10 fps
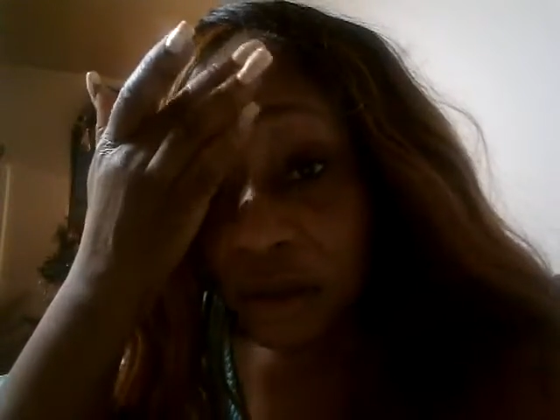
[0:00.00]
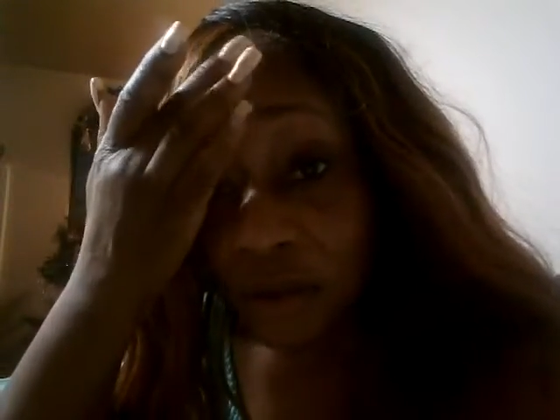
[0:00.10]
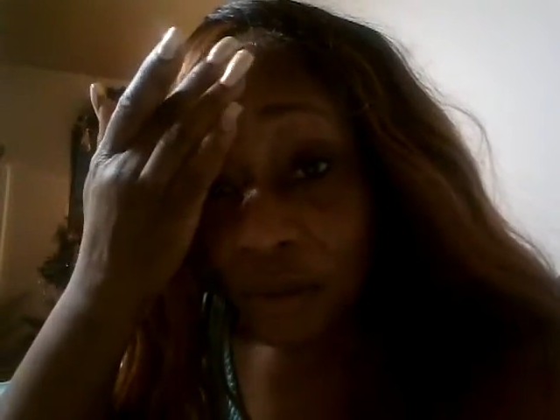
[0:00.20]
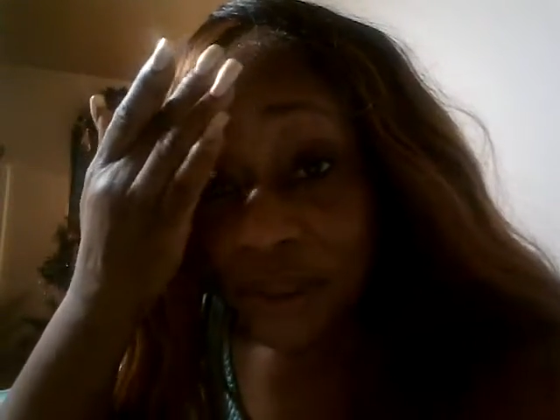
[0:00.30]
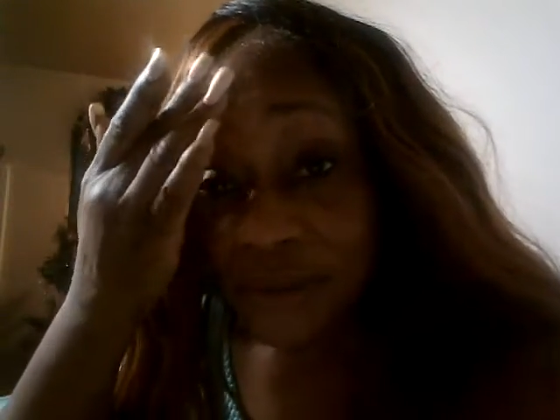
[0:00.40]

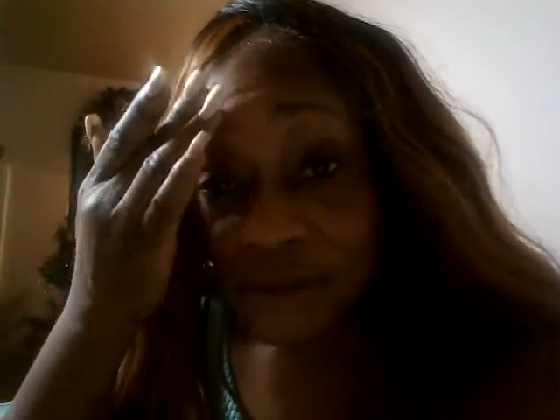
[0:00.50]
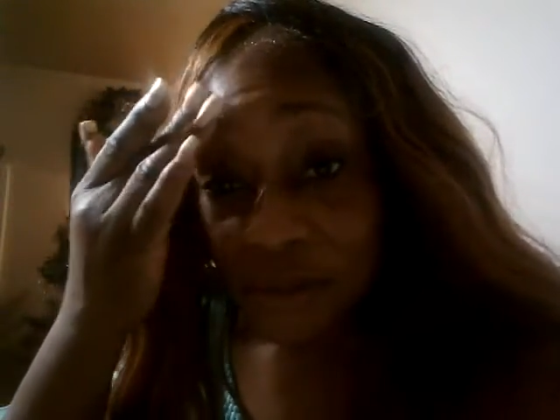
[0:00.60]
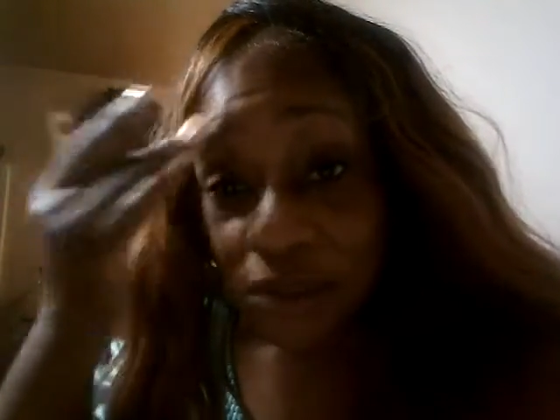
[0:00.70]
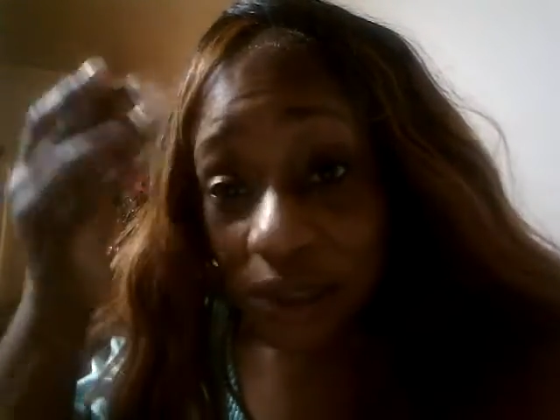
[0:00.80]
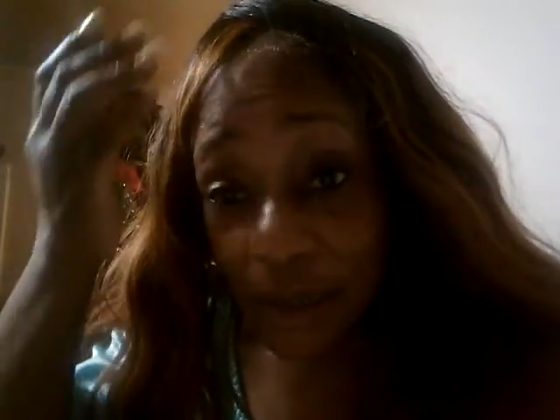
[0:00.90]
quite
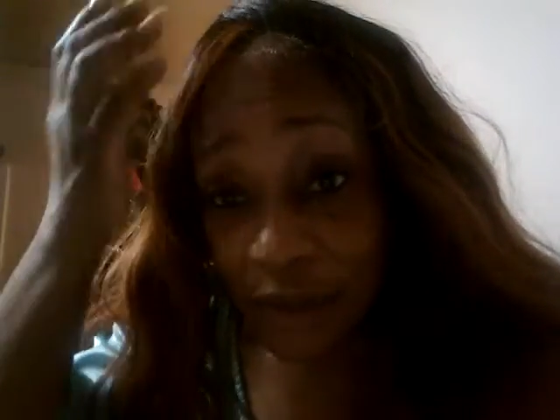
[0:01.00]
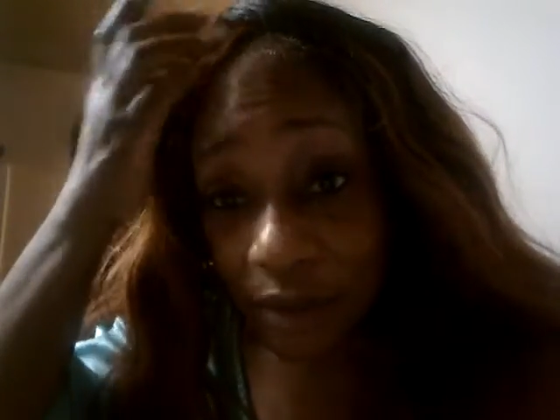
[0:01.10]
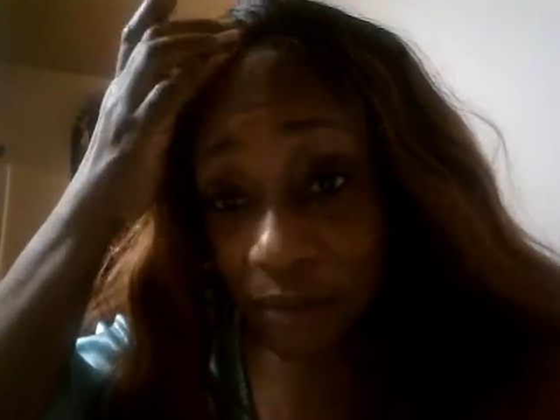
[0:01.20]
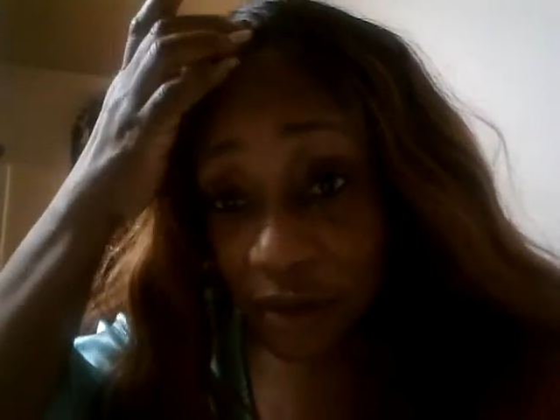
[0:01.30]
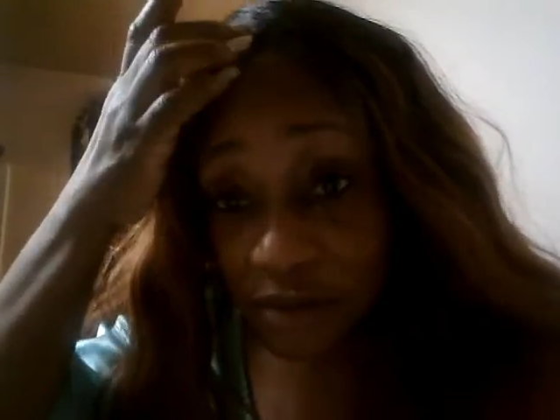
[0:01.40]
some
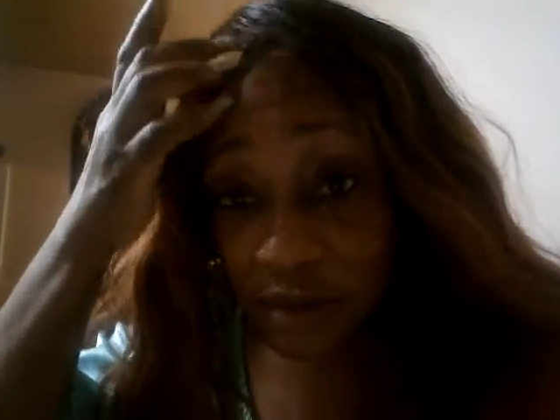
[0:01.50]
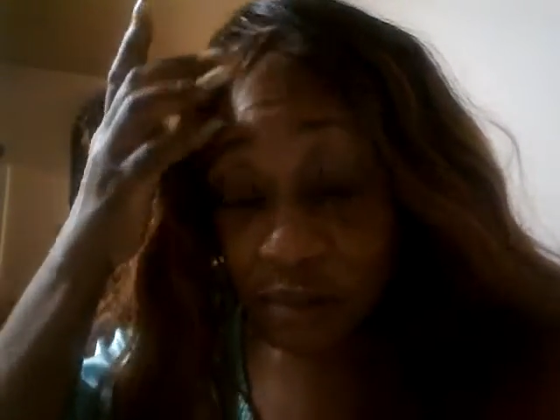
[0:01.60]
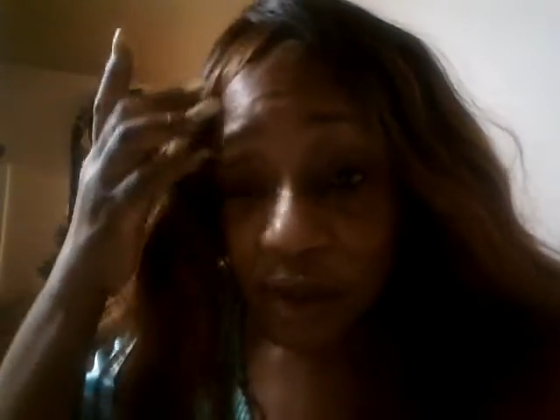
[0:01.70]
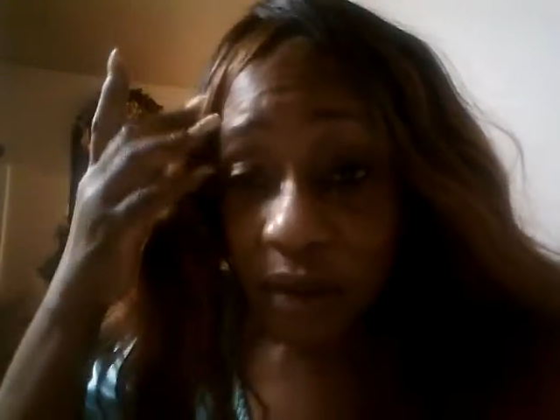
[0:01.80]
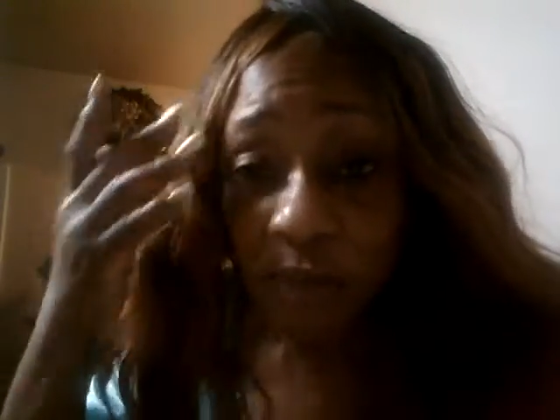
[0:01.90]
time, because
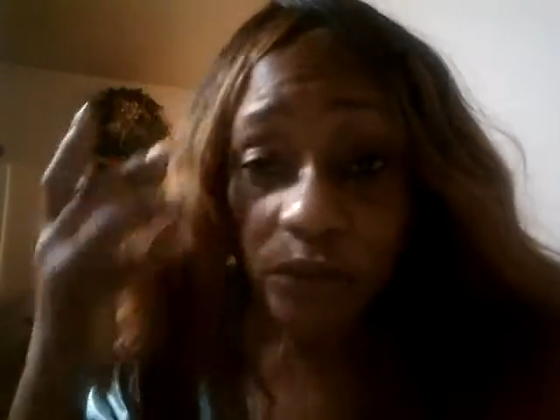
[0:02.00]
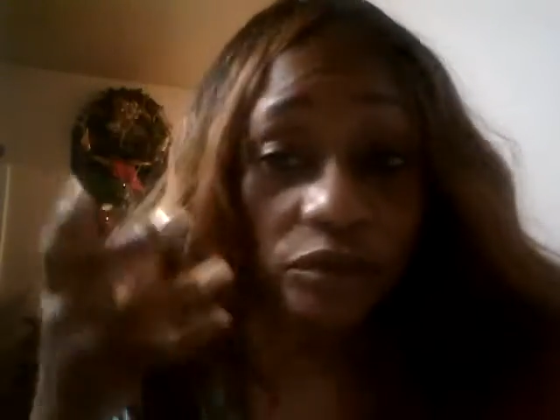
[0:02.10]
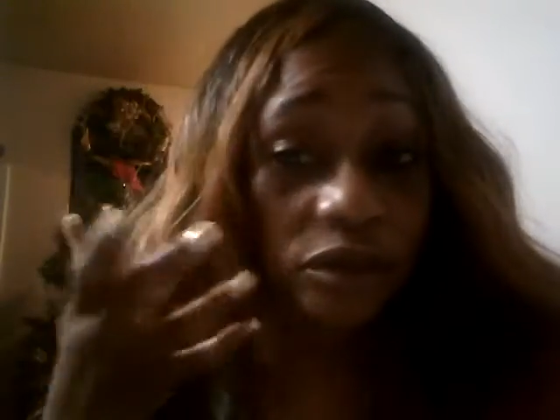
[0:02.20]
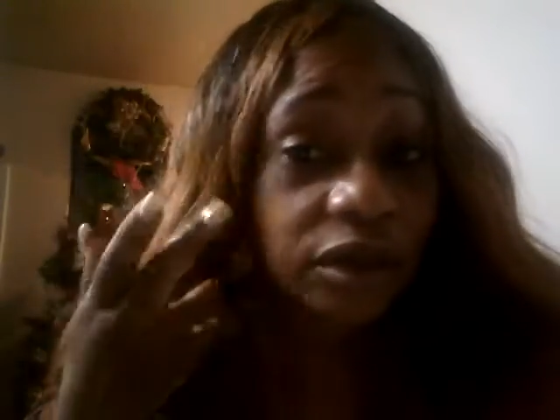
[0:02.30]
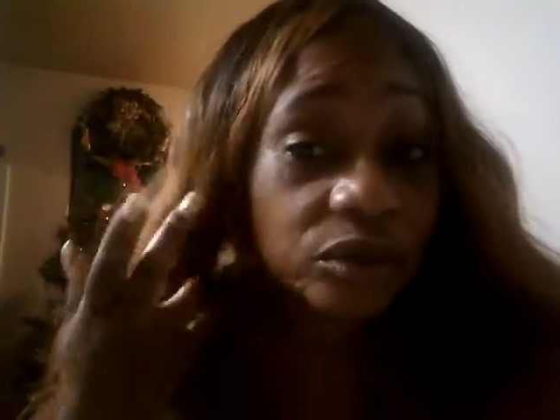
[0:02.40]
I'm not a
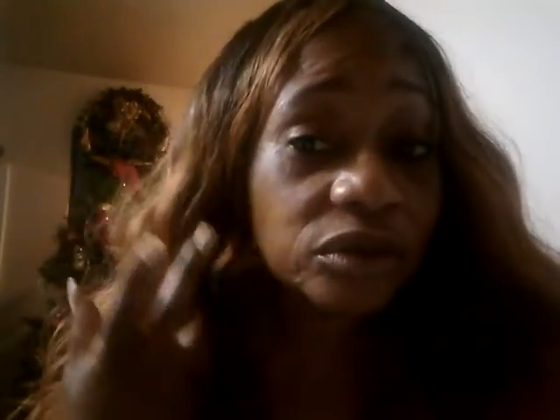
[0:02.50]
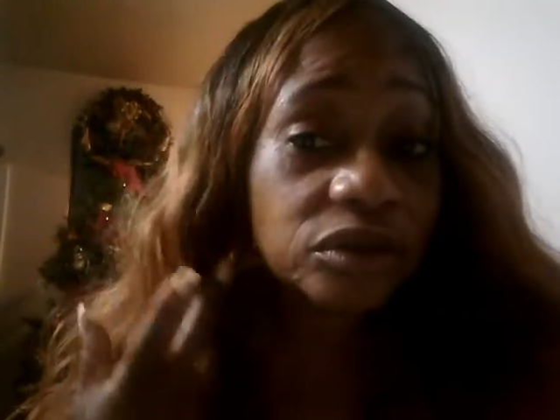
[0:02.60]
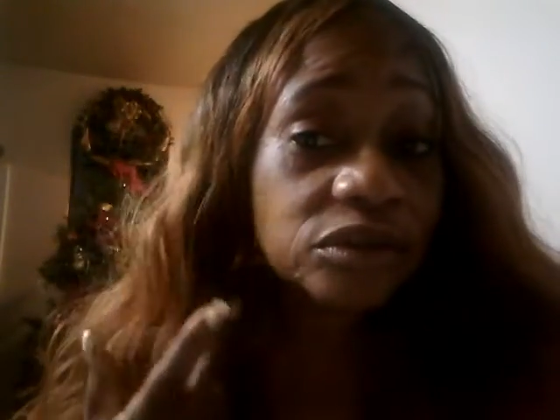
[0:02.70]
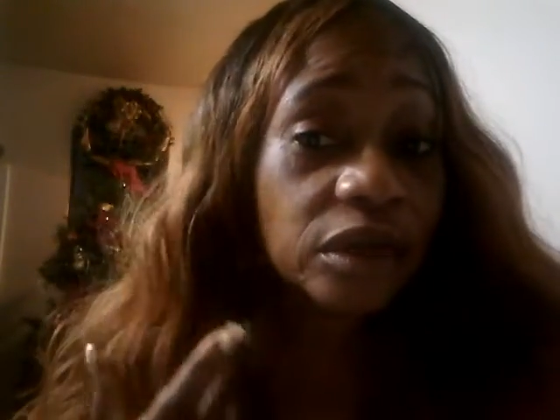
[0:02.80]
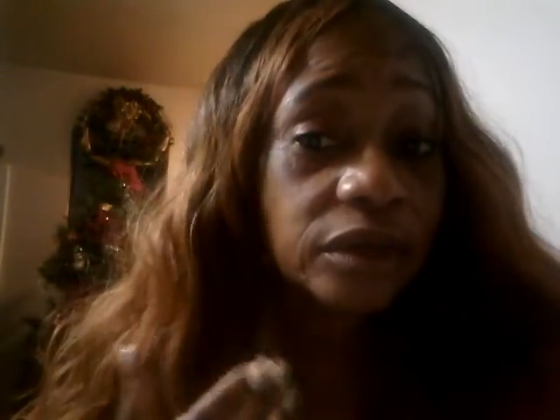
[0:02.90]
person out in
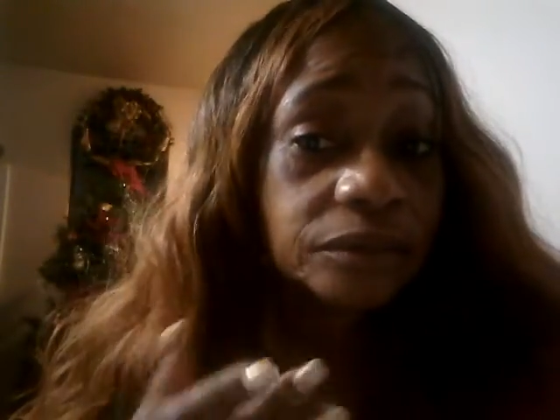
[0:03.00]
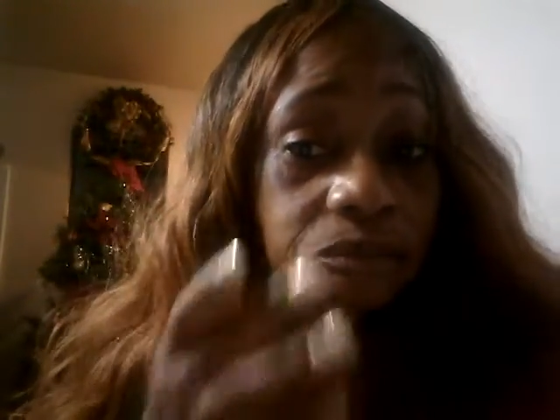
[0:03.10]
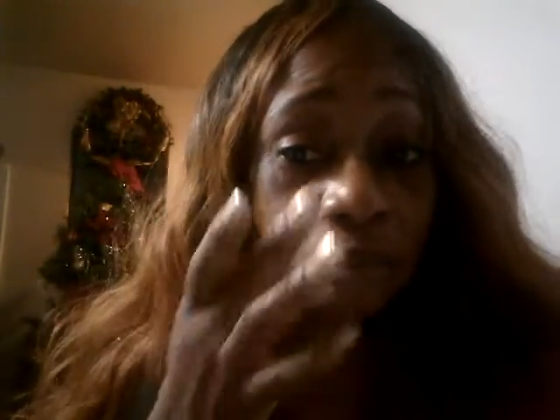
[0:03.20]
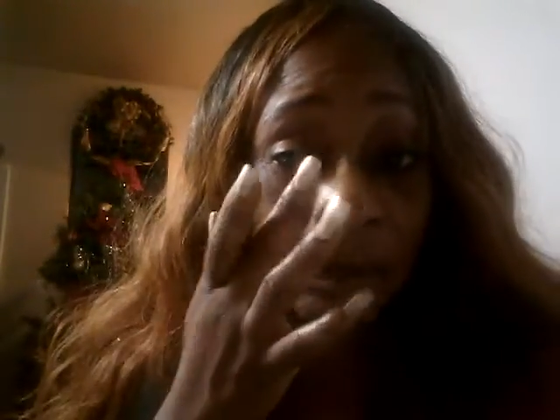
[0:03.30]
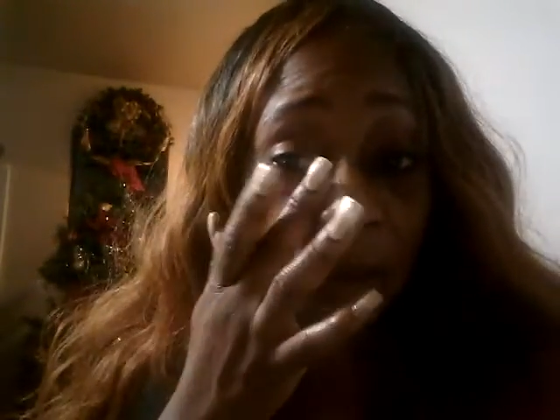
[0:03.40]
the sun.